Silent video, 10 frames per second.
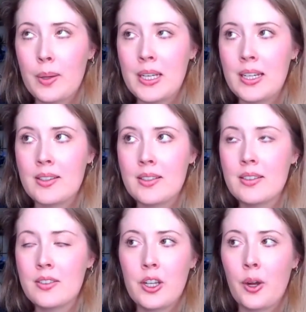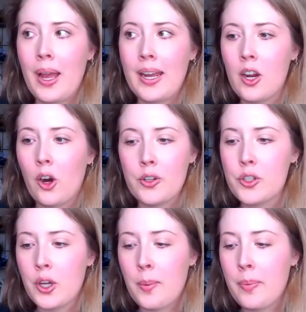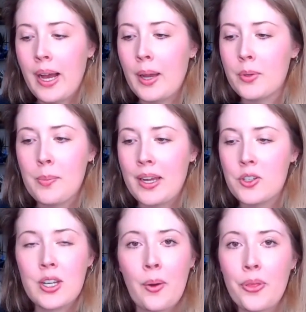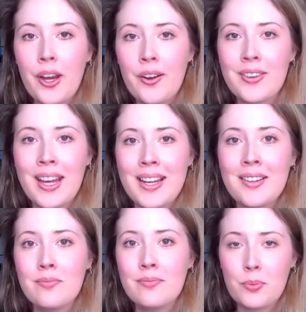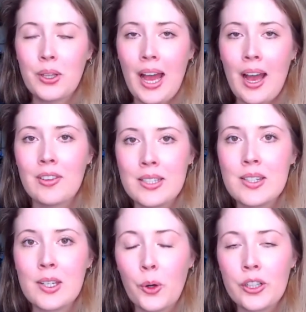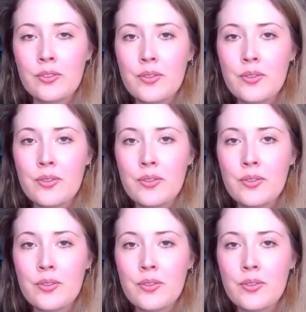I mean, it's any art shop I would imagine out there, they will have linseed oil.